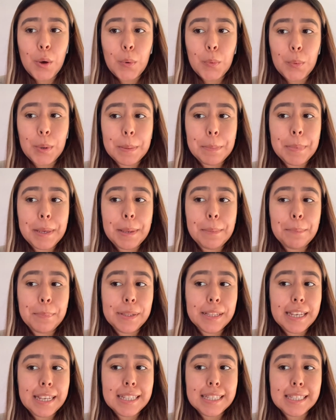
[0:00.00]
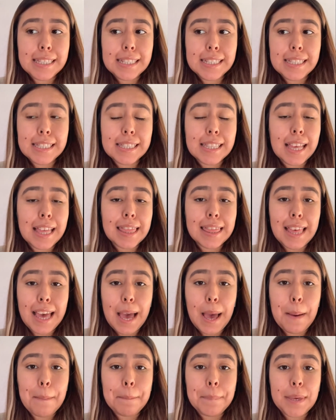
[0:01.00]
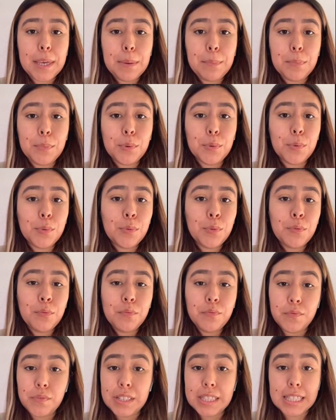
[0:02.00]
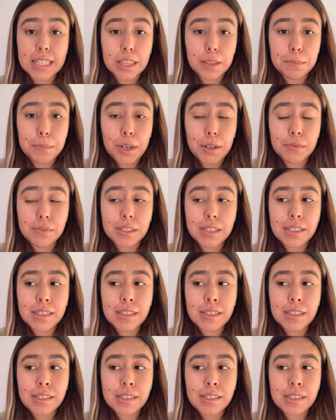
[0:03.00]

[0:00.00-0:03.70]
would be places that people visit the most.